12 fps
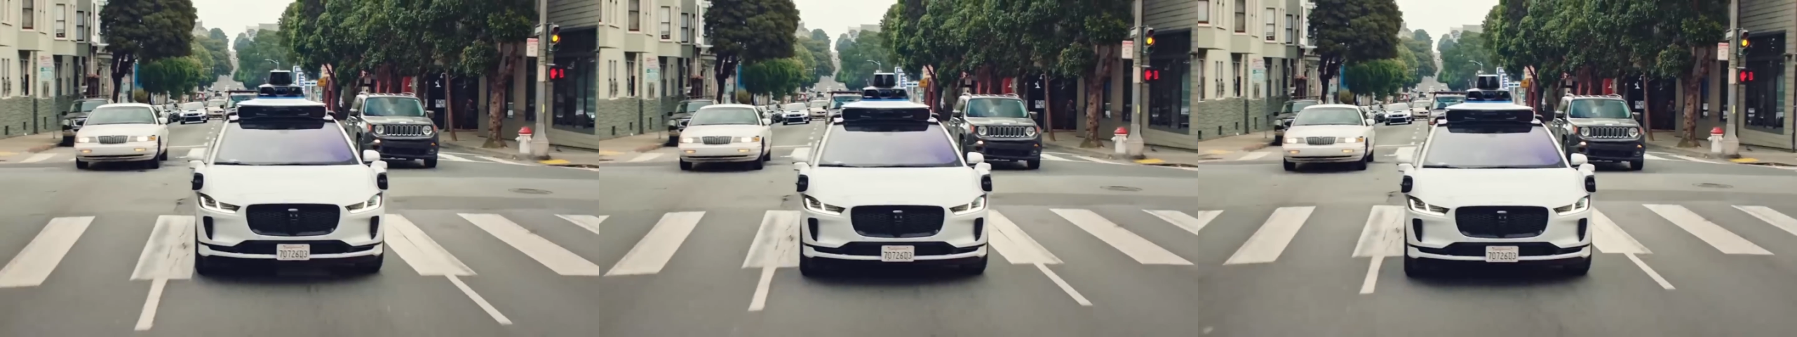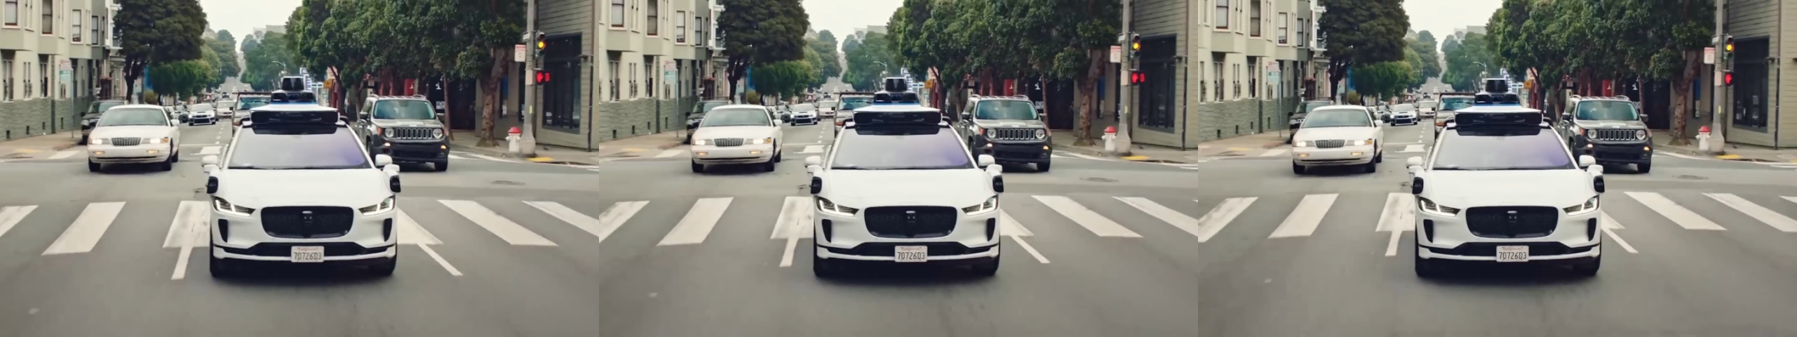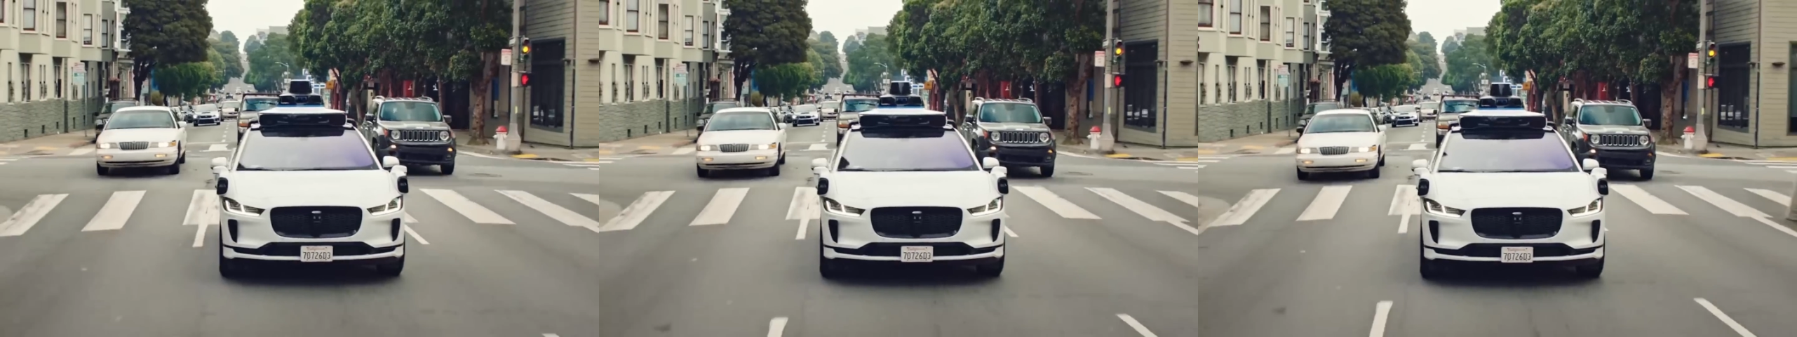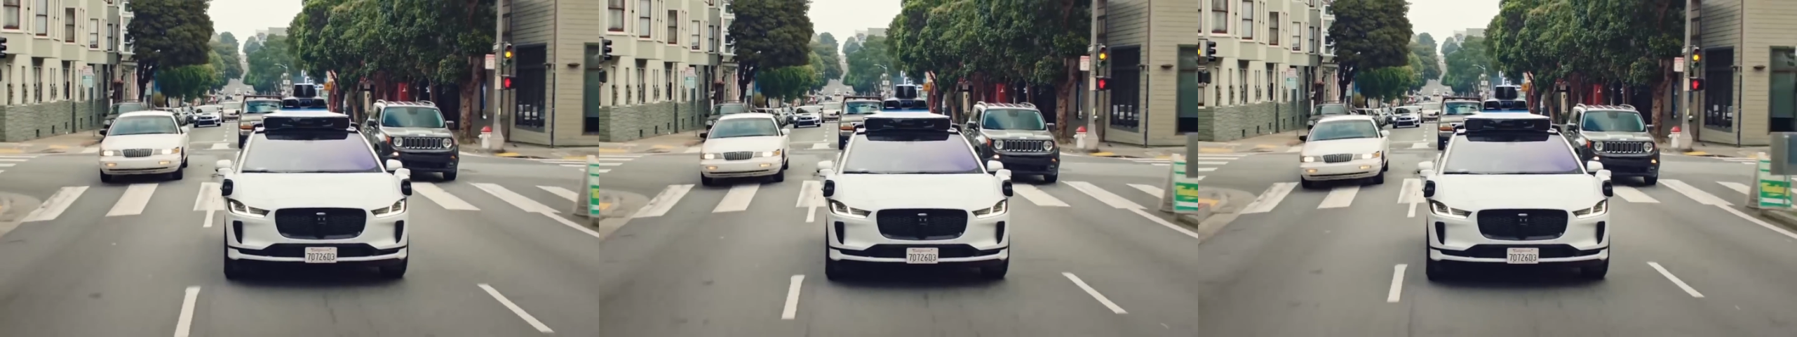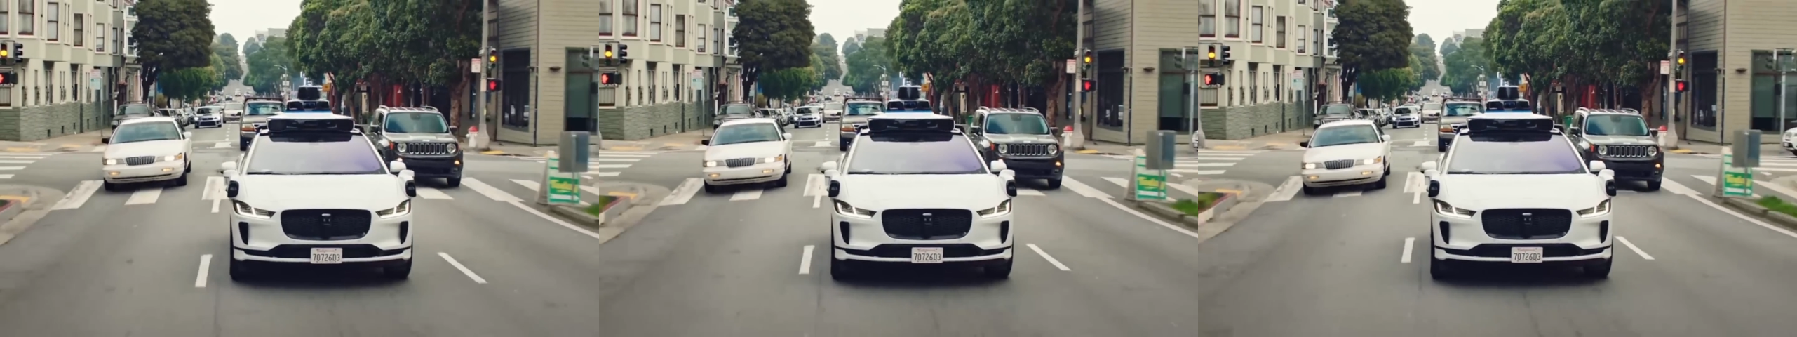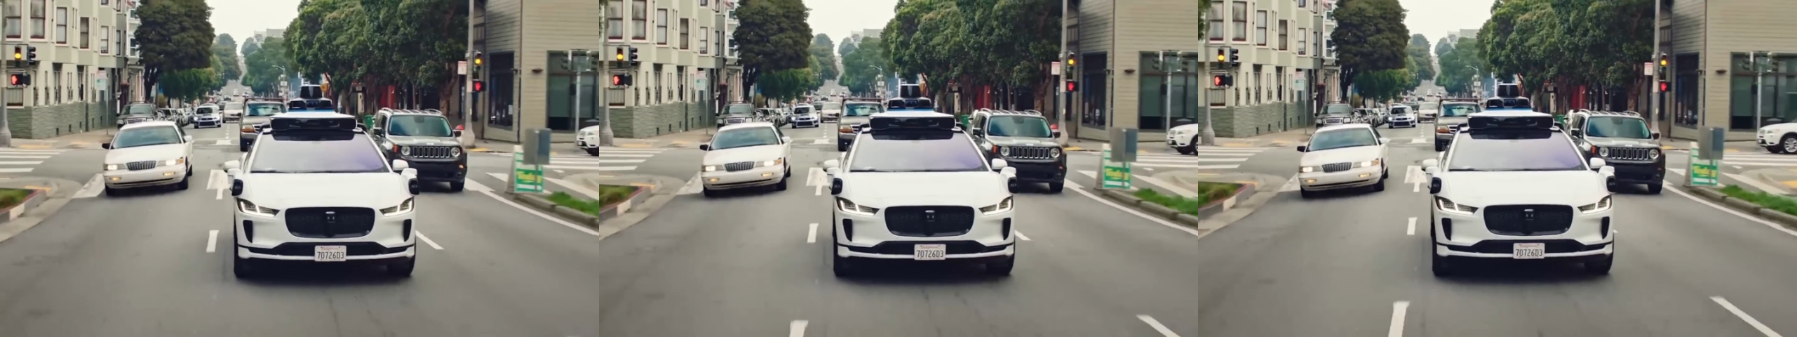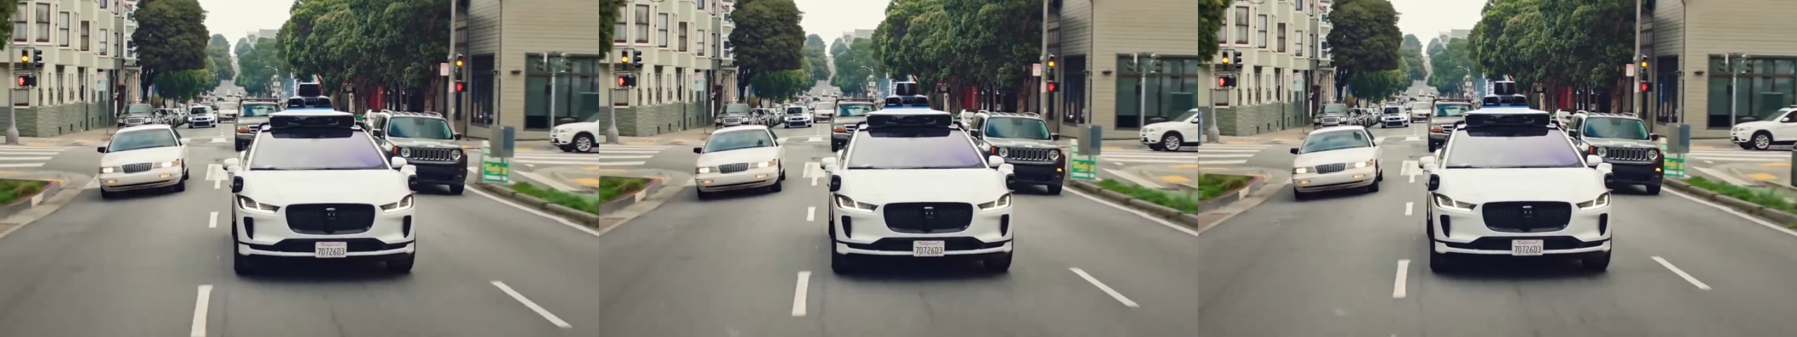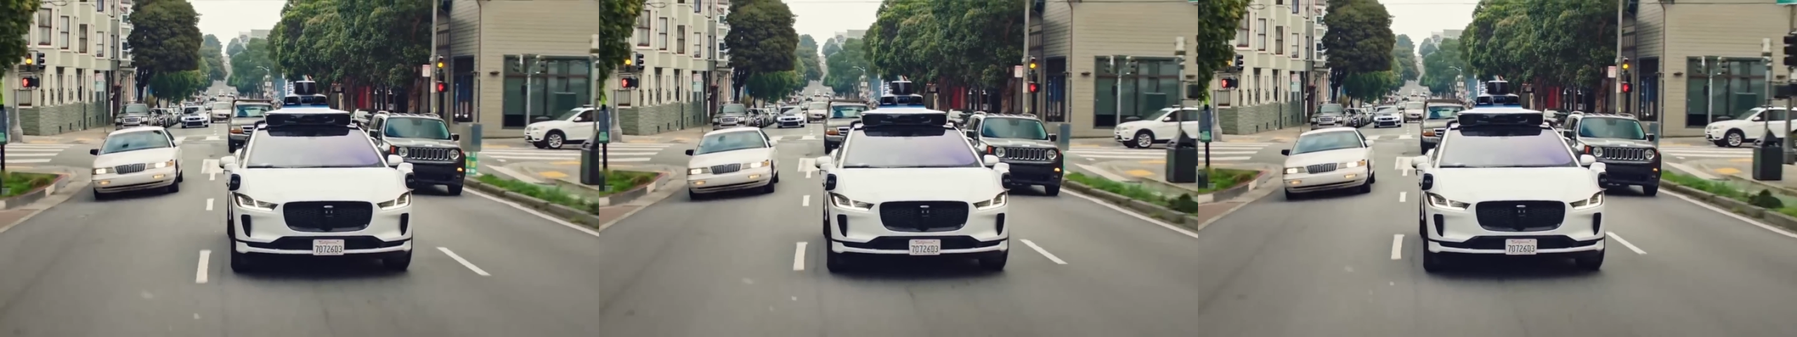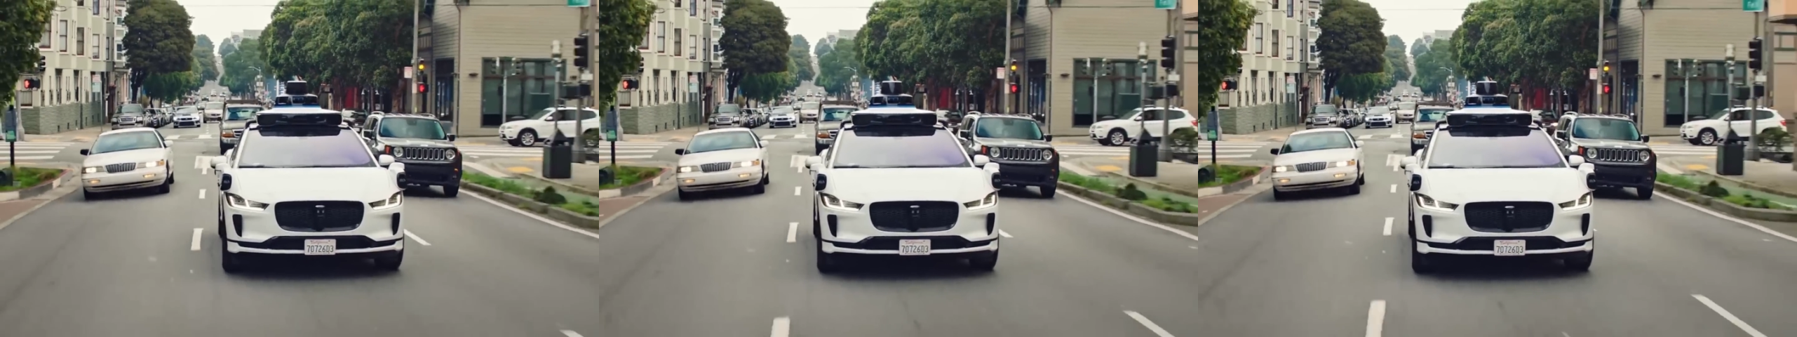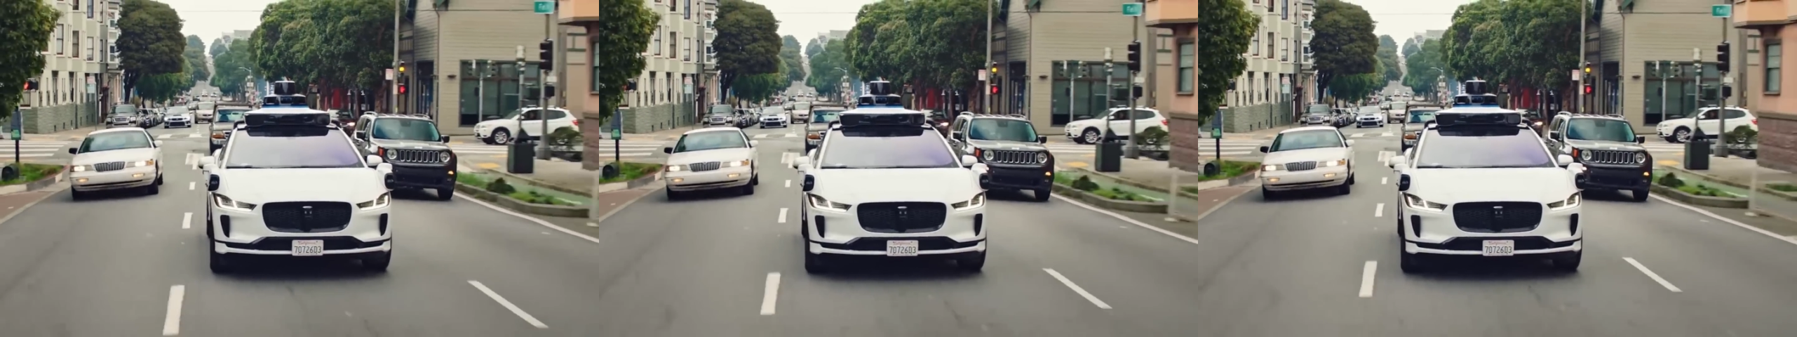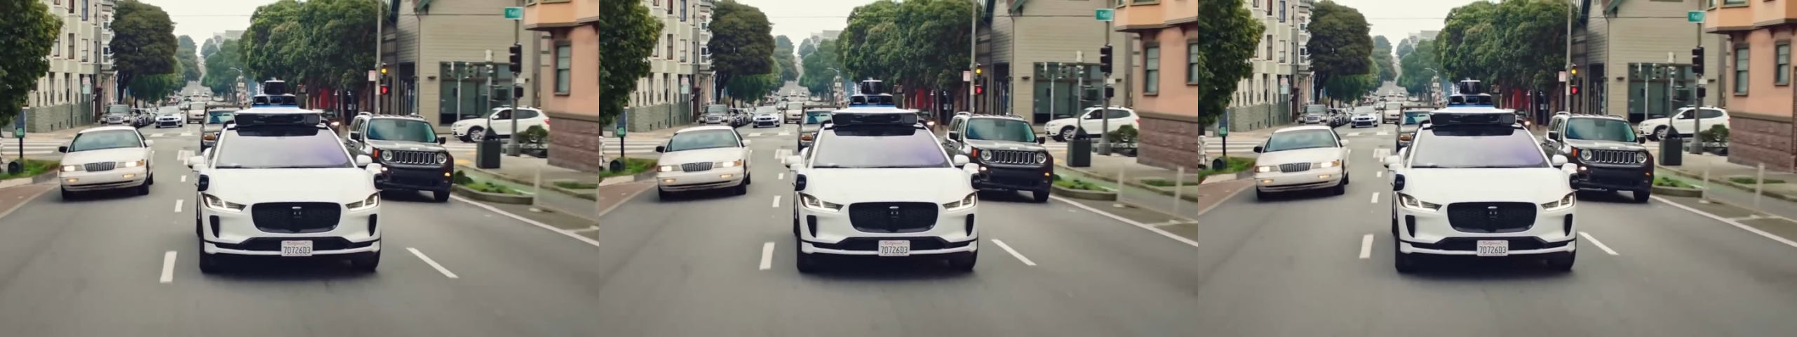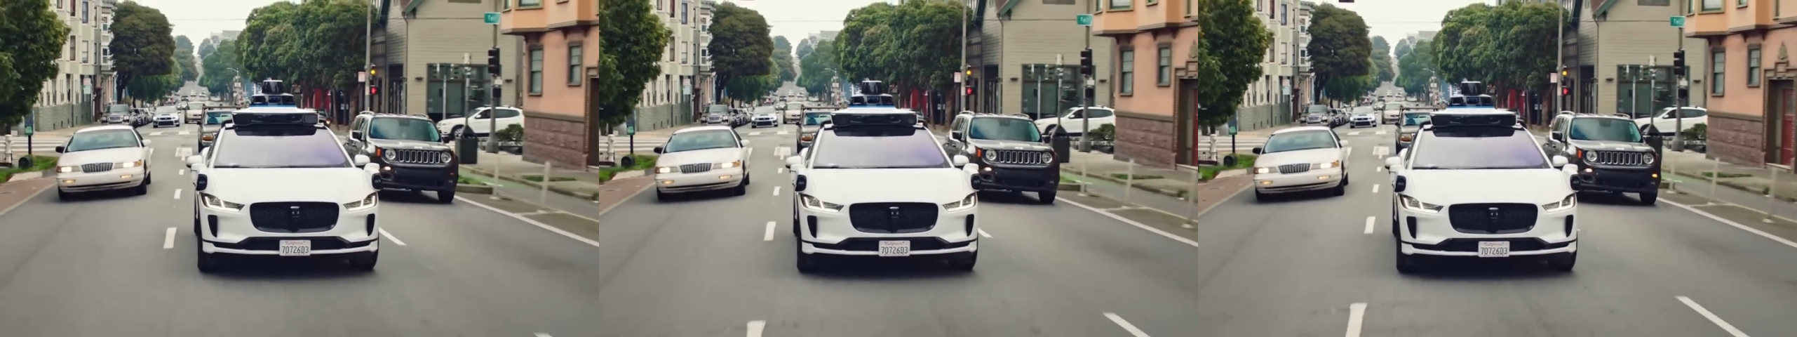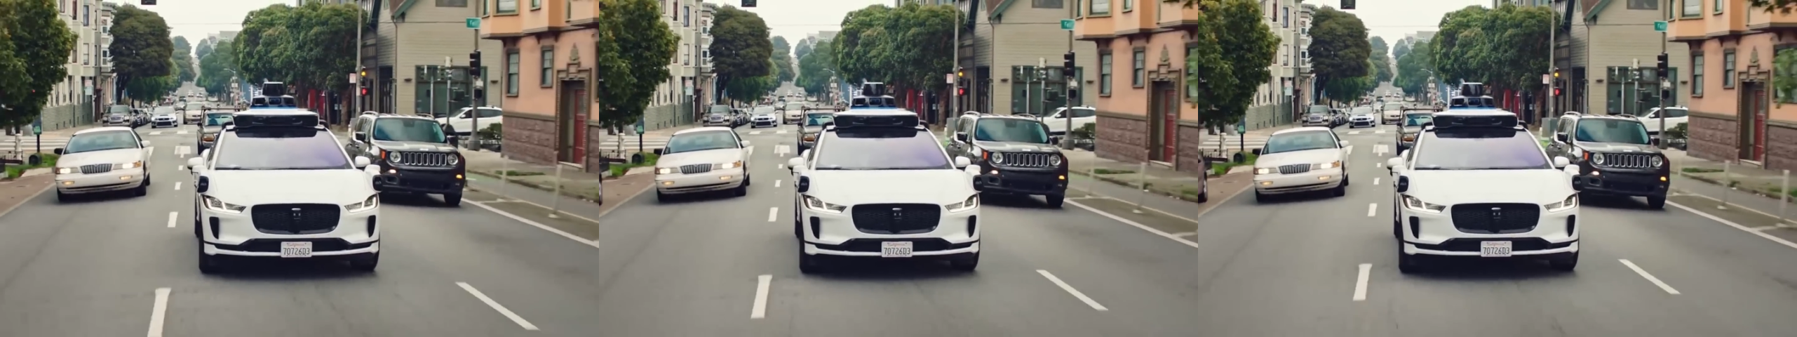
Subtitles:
(no speaker visible)